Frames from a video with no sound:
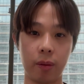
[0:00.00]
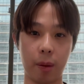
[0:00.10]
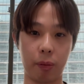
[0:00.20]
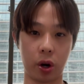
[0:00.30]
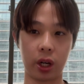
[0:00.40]

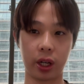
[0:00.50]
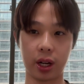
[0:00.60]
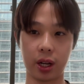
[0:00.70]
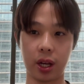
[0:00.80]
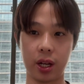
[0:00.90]
product
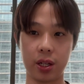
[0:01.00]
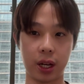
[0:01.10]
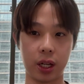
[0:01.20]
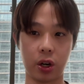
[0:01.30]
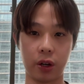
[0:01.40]
it is that
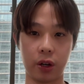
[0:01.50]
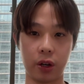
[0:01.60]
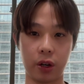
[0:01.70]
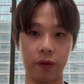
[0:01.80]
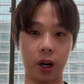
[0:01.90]
you're
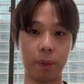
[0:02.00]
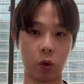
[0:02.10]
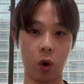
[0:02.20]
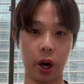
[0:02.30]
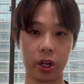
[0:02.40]
developing that
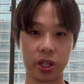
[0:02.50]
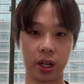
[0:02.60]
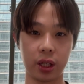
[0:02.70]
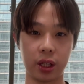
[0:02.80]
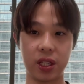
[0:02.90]
requires
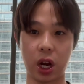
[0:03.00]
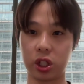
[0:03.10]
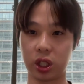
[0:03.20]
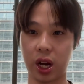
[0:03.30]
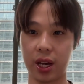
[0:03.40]

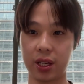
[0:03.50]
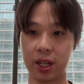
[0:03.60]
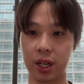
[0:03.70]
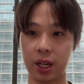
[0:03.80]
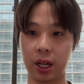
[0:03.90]
decentralized
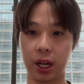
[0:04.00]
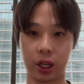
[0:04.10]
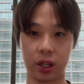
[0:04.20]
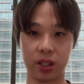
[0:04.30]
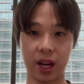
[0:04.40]

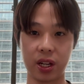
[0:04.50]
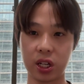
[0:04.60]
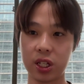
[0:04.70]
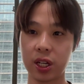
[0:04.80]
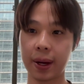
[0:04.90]

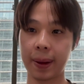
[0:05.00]
consensus.